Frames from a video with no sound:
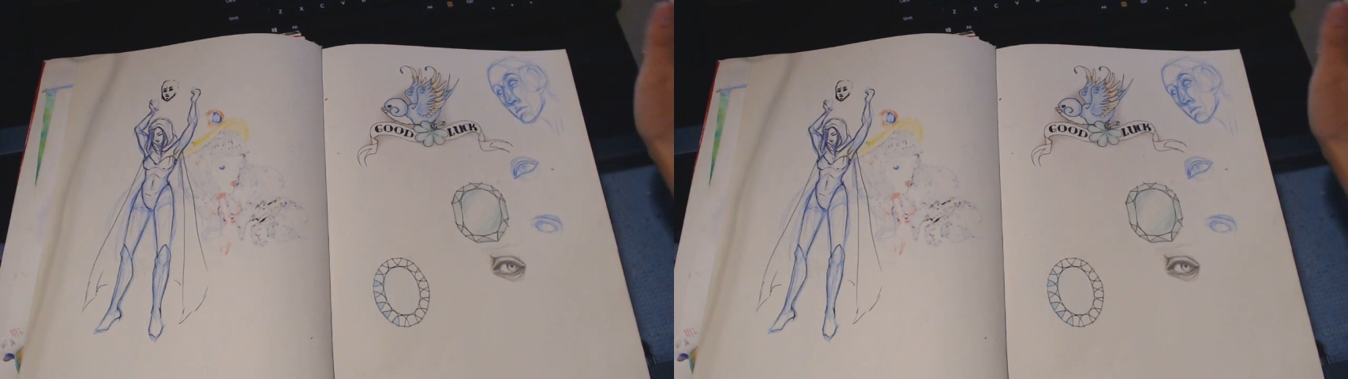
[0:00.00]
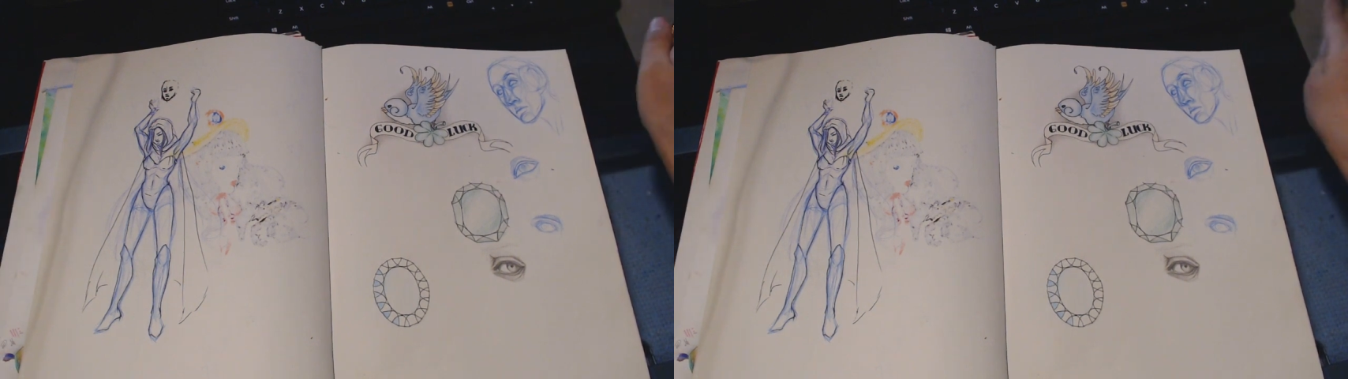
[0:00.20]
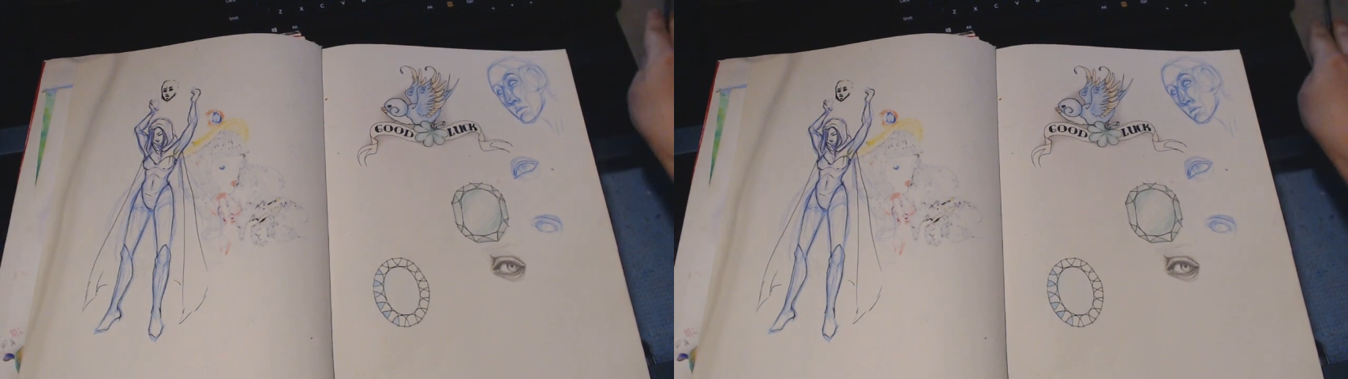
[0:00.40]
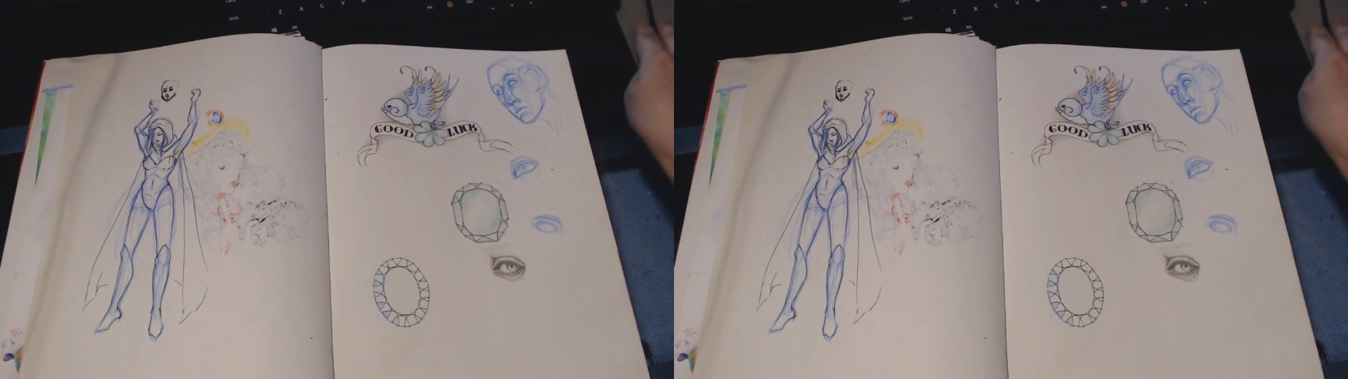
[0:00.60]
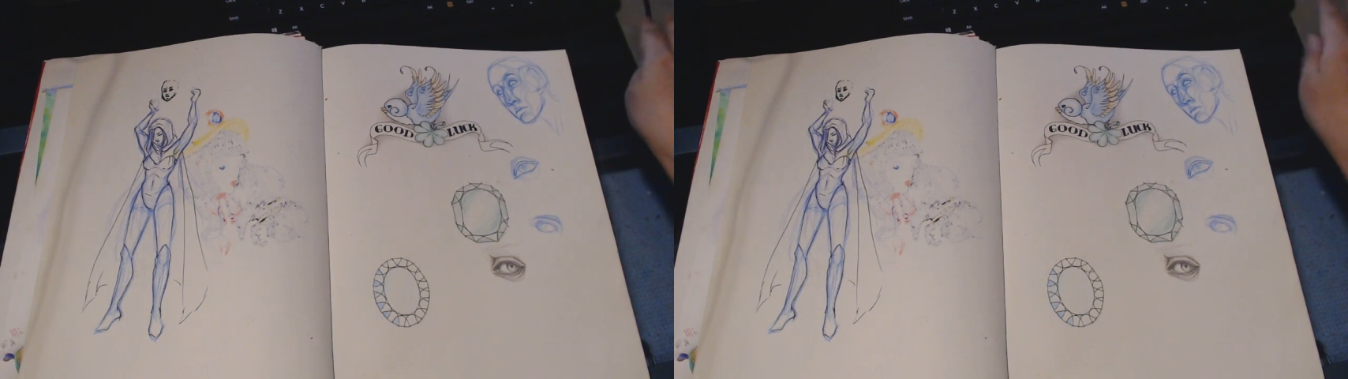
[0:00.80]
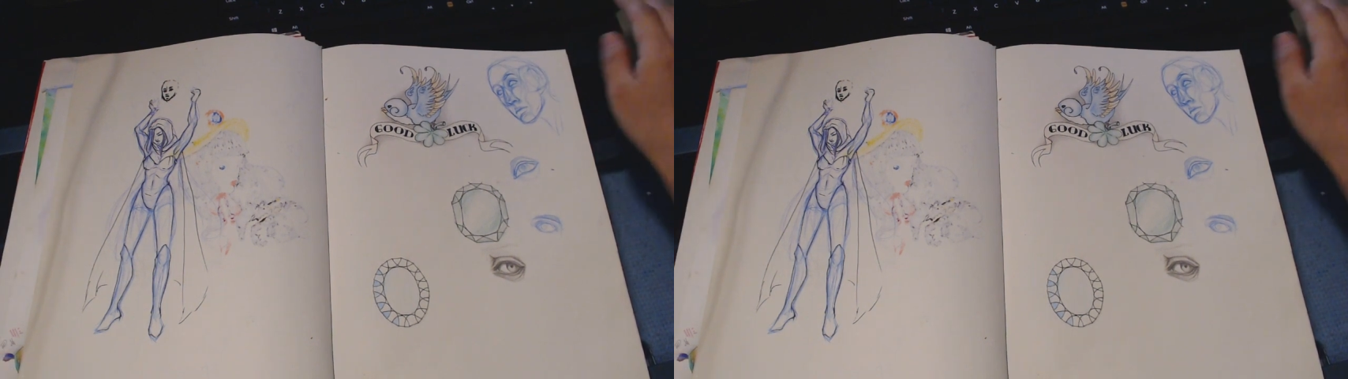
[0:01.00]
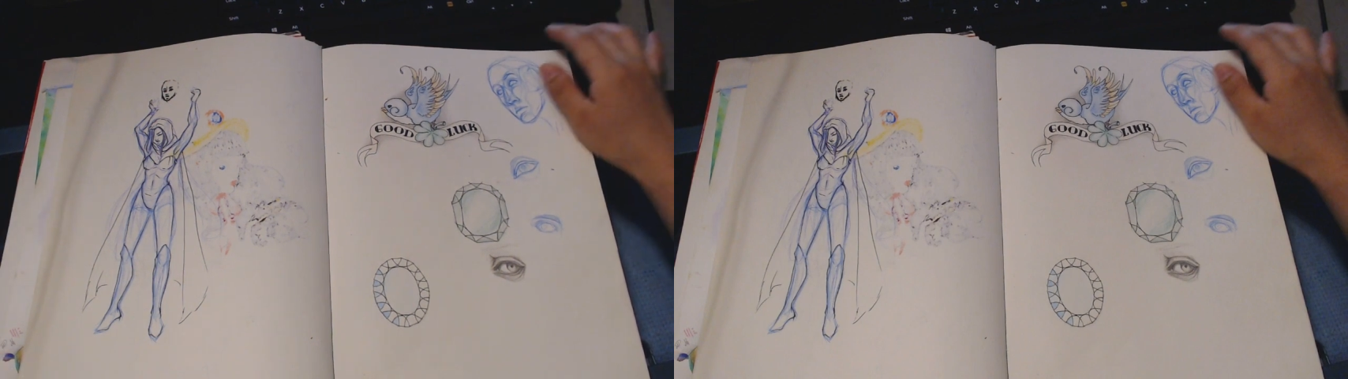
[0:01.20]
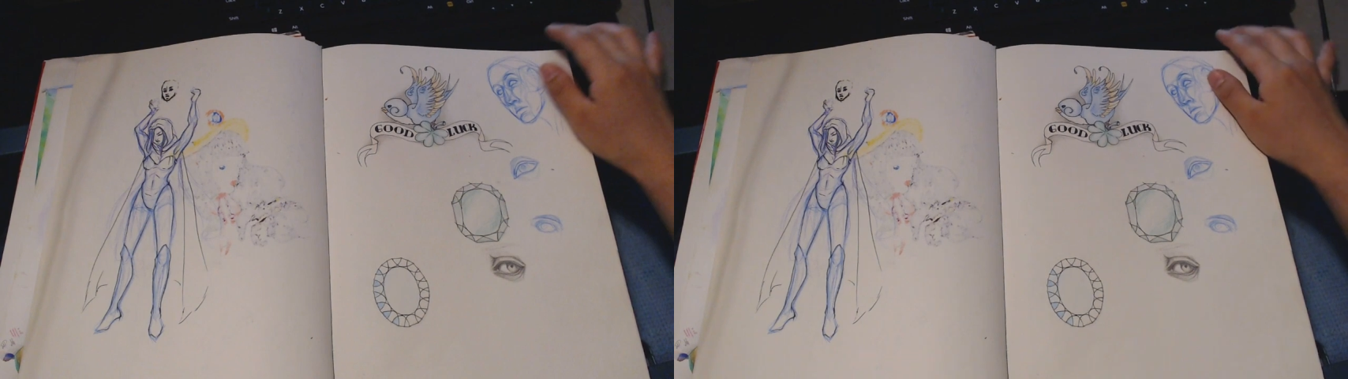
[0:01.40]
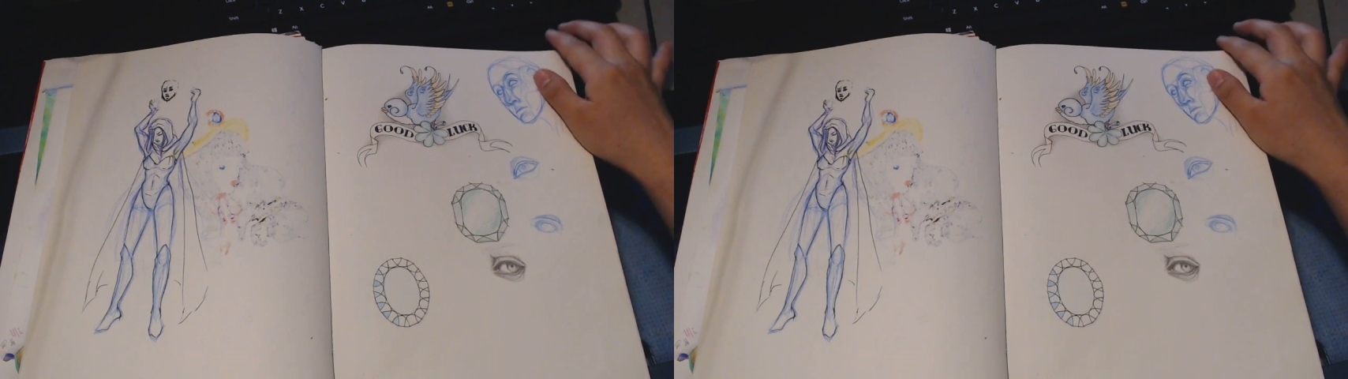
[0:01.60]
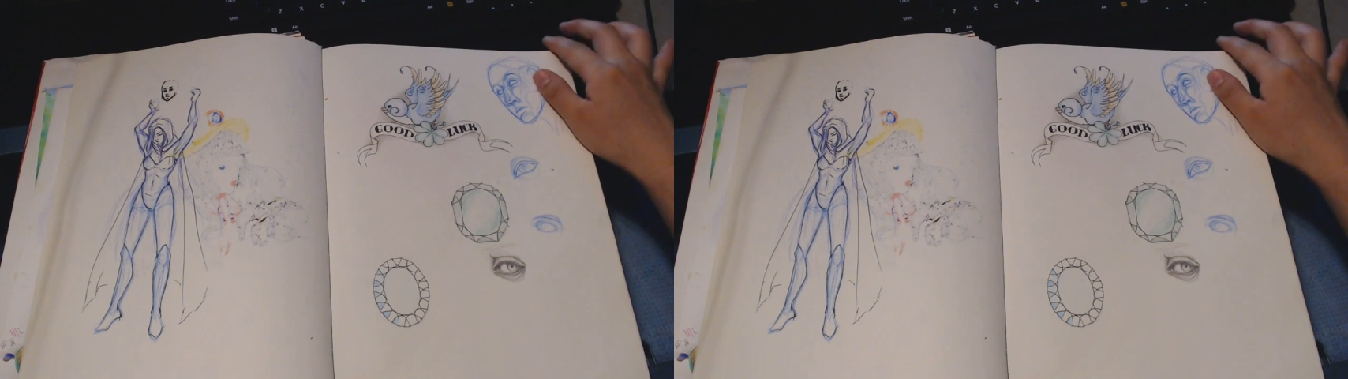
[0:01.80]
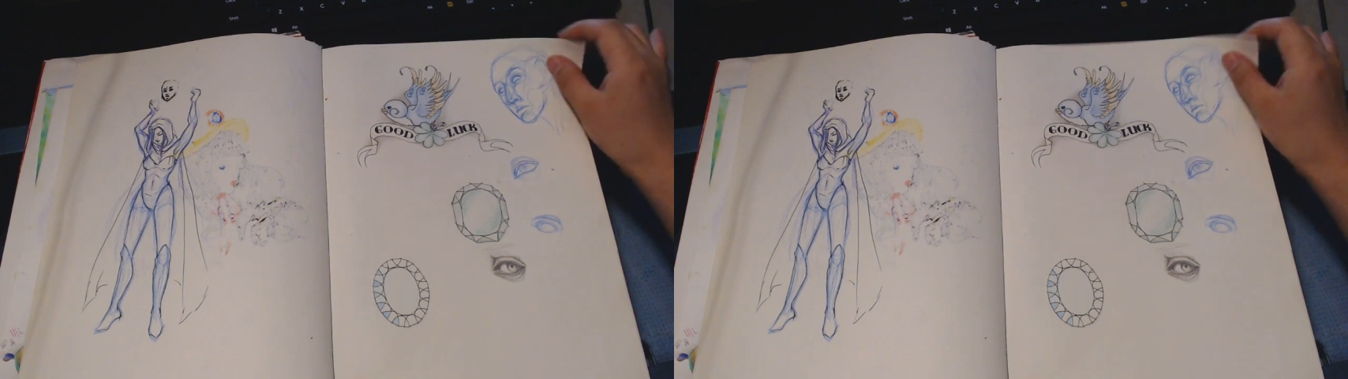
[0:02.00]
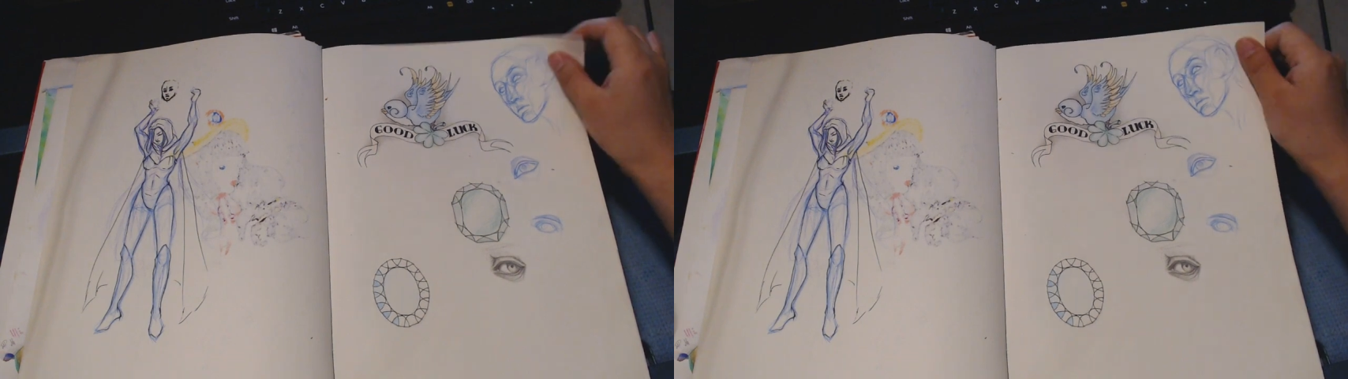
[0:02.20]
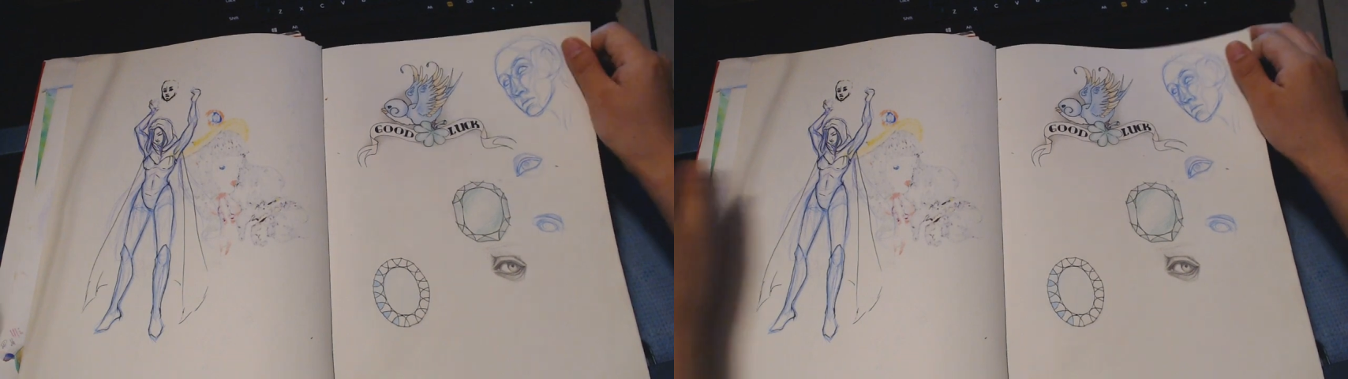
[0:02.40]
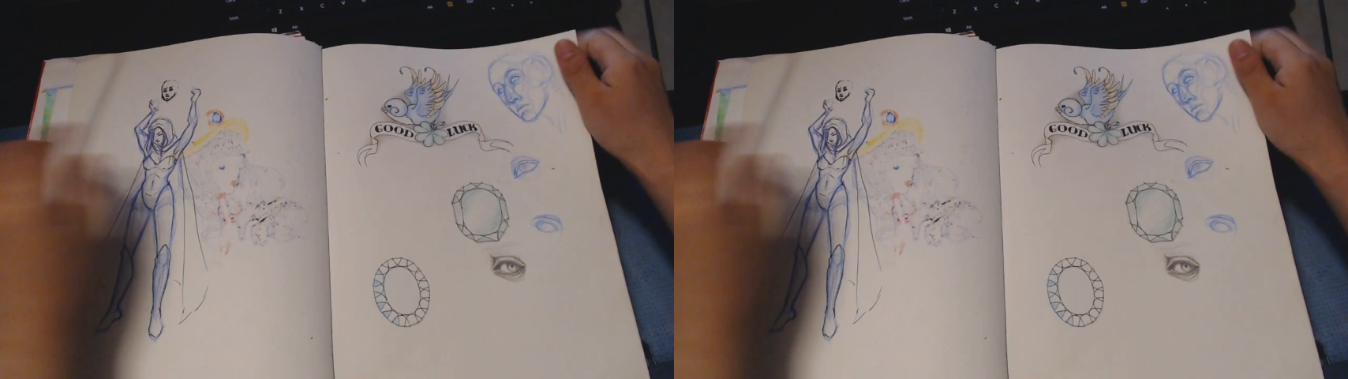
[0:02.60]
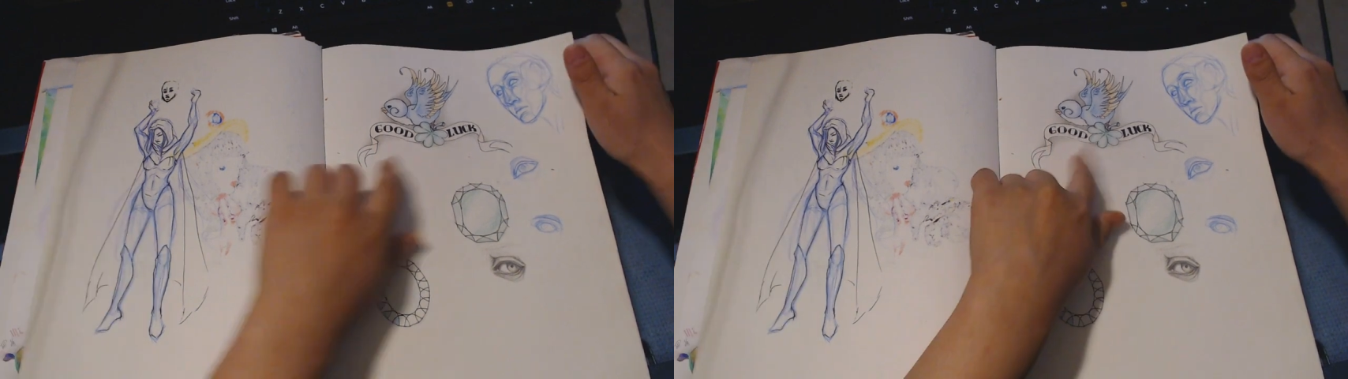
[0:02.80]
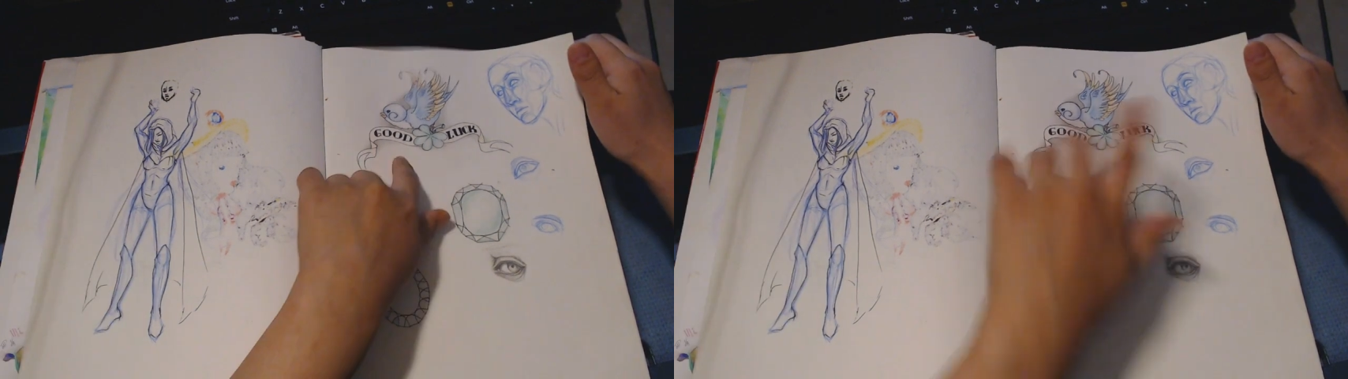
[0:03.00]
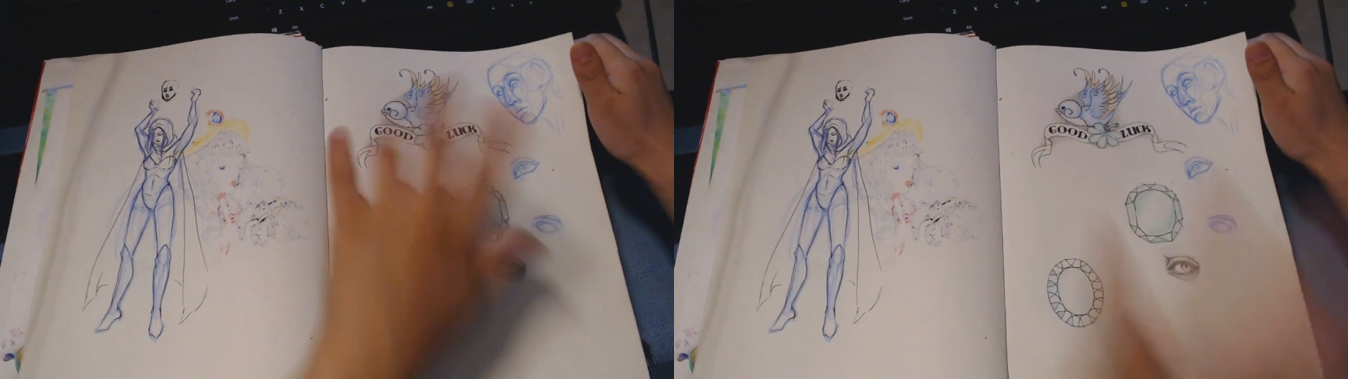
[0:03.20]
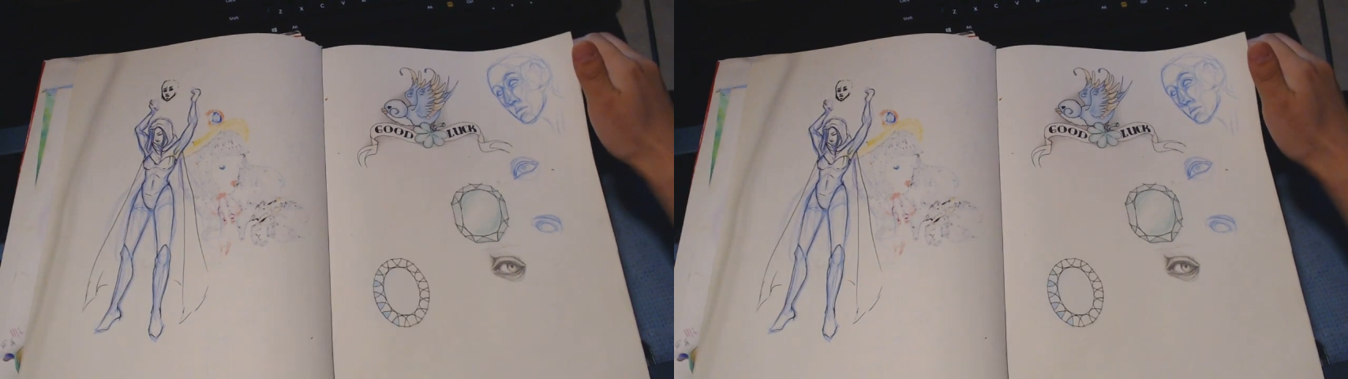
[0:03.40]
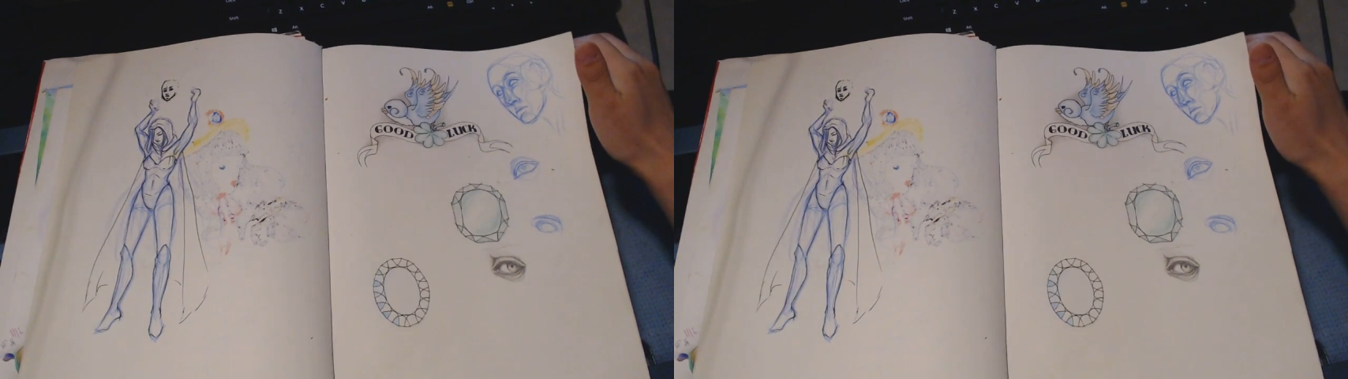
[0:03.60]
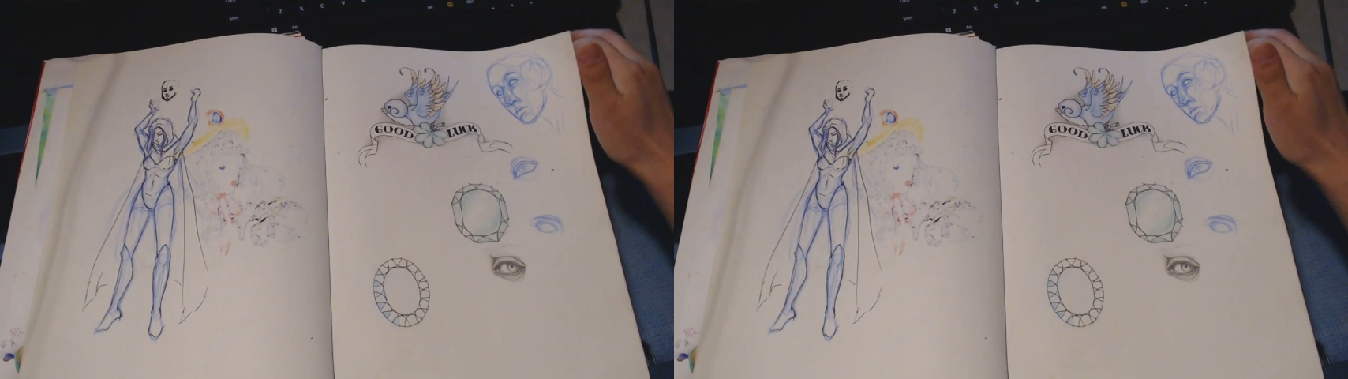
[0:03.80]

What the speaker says: No face is visible, so there are no lips to read.